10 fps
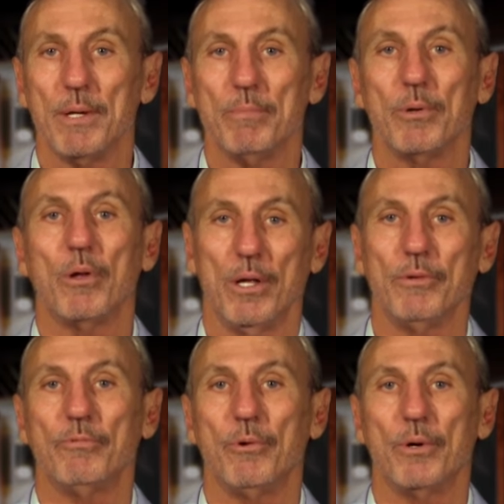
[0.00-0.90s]
people on
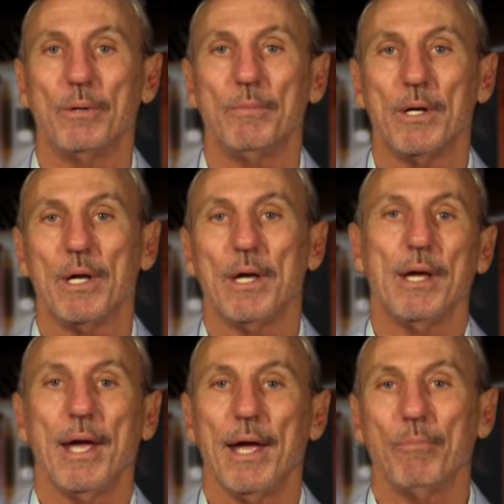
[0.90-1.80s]
the forum,
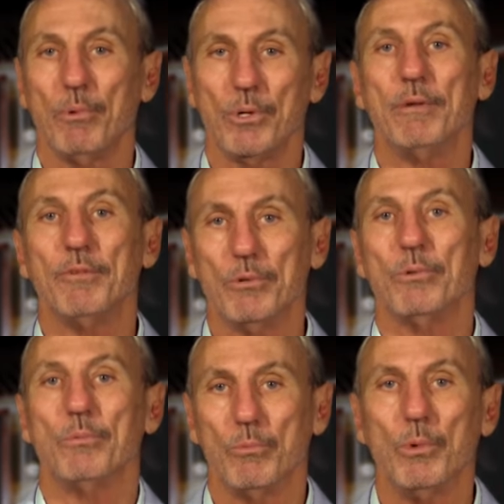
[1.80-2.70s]
and we'll give
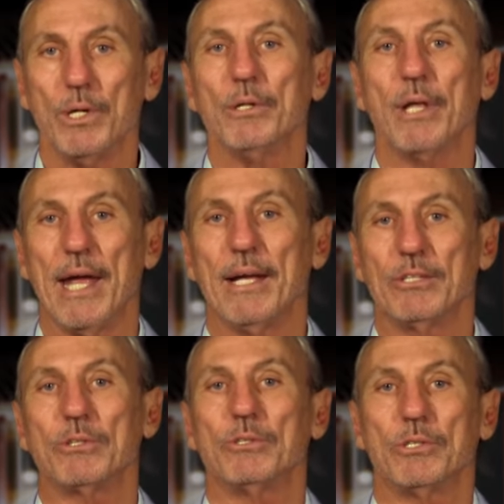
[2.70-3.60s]
you real
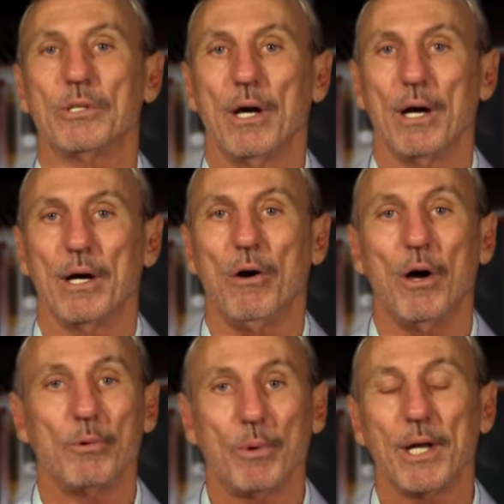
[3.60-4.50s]
answers uh,
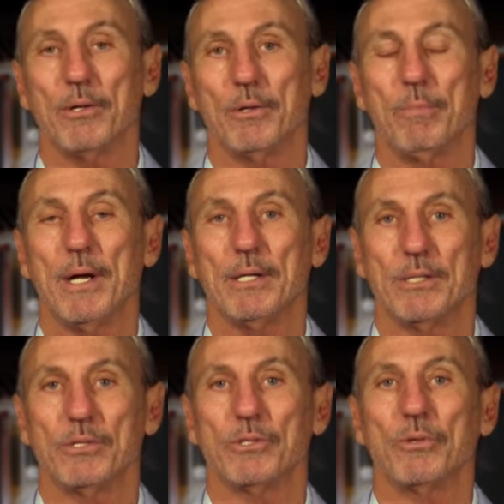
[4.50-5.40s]
on a regular
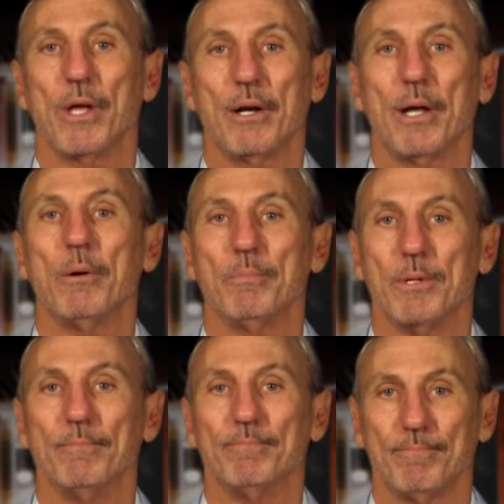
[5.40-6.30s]
basis, so that'll help
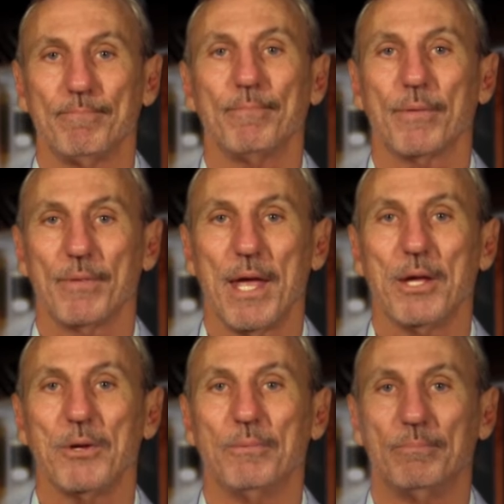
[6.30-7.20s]
you.
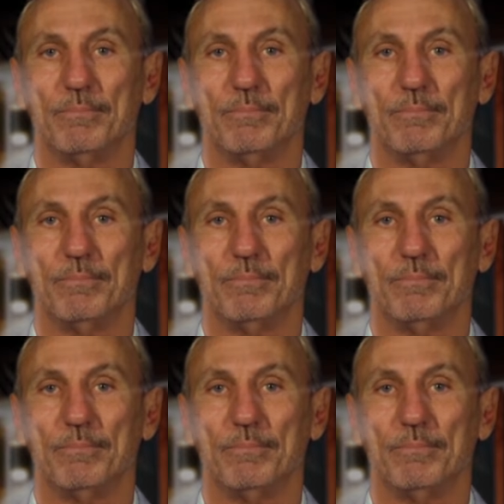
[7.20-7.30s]
Thank you.